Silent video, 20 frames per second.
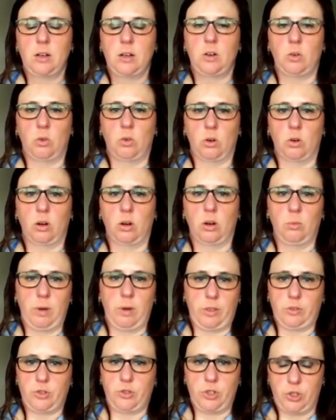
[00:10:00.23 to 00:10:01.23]
or
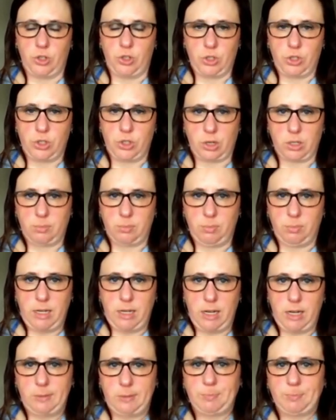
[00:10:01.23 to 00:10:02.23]
whether she just starts
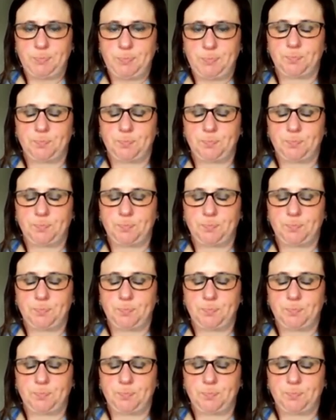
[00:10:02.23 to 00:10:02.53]
bleeding.